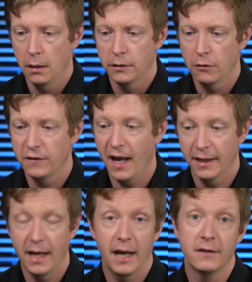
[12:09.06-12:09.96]
There's not a
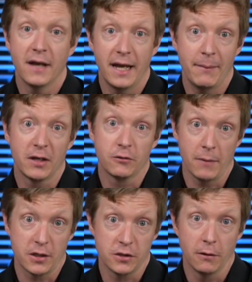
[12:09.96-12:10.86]
lot of dynamic
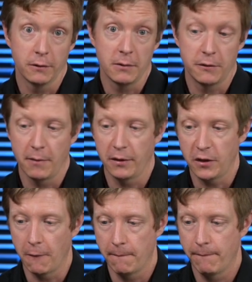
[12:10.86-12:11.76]
direction all the way throughout
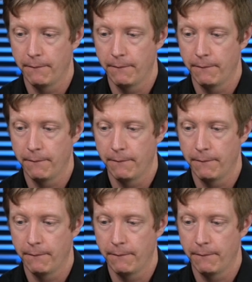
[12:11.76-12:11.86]
here.